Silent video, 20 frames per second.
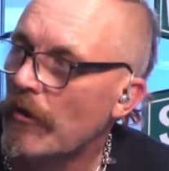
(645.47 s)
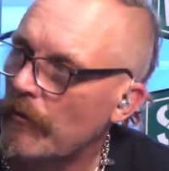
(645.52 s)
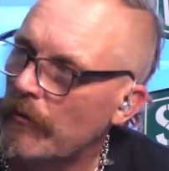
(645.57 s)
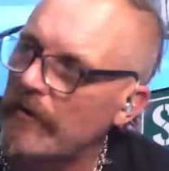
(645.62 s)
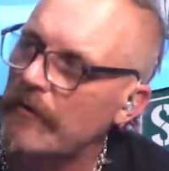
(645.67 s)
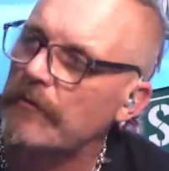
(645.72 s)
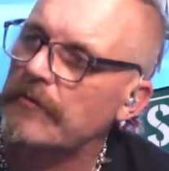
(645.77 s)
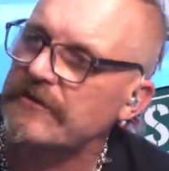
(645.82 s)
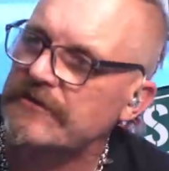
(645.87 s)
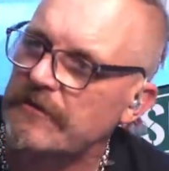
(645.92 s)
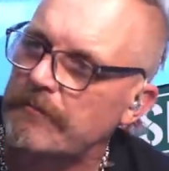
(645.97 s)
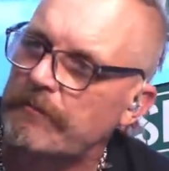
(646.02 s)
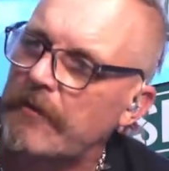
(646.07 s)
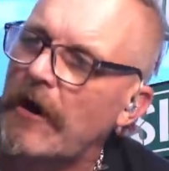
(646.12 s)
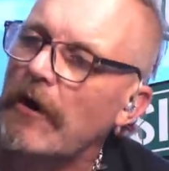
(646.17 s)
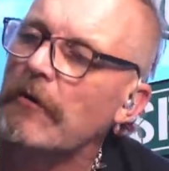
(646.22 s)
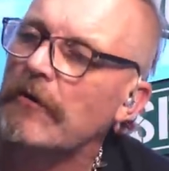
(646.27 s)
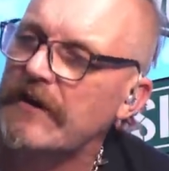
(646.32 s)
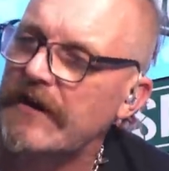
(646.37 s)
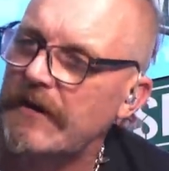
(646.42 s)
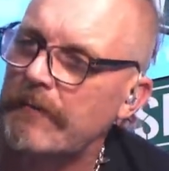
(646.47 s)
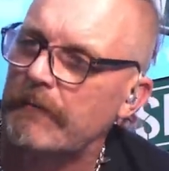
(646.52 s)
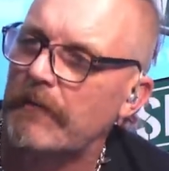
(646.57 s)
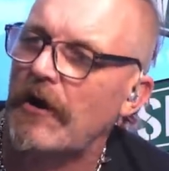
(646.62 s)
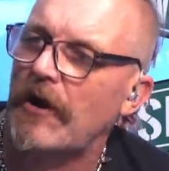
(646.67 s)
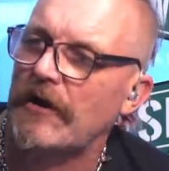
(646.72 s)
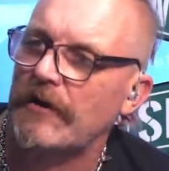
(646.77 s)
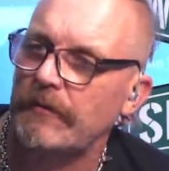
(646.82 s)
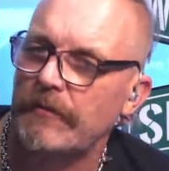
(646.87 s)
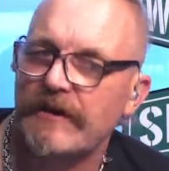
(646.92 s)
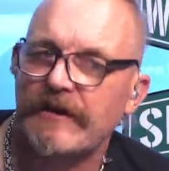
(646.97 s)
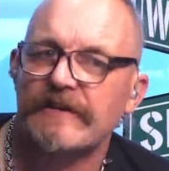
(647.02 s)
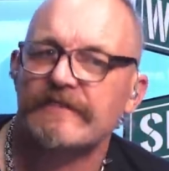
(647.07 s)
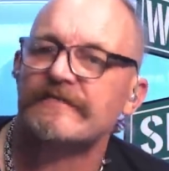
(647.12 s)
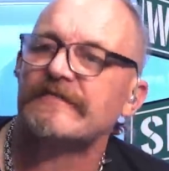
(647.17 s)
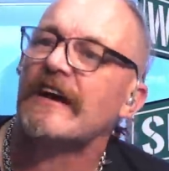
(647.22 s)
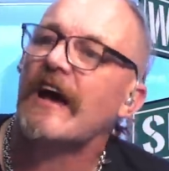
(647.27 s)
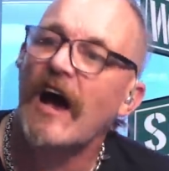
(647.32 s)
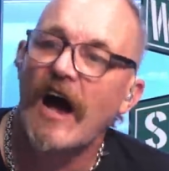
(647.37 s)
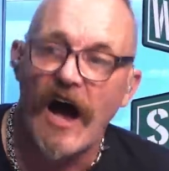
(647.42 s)
when it was about get Monty,
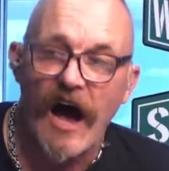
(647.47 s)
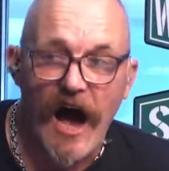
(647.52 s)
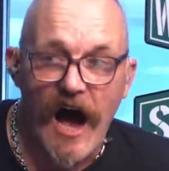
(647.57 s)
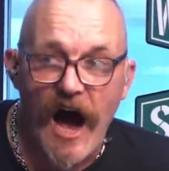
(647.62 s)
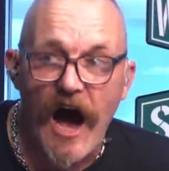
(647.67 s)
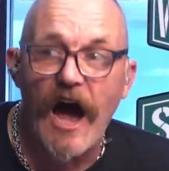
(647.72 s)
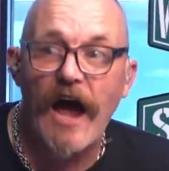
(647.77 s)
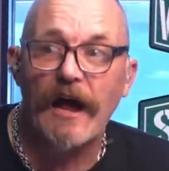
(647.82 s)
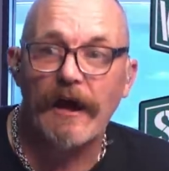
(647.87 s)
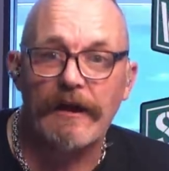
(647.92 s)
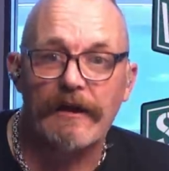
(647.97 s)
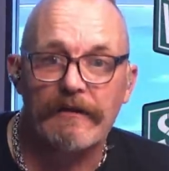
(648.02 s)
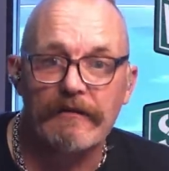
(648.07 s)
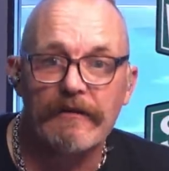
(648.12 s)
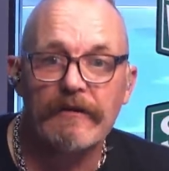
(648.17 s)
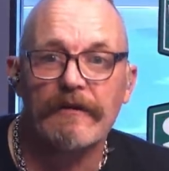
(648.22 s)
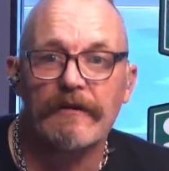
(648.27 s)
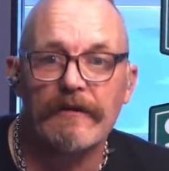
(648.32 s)
because I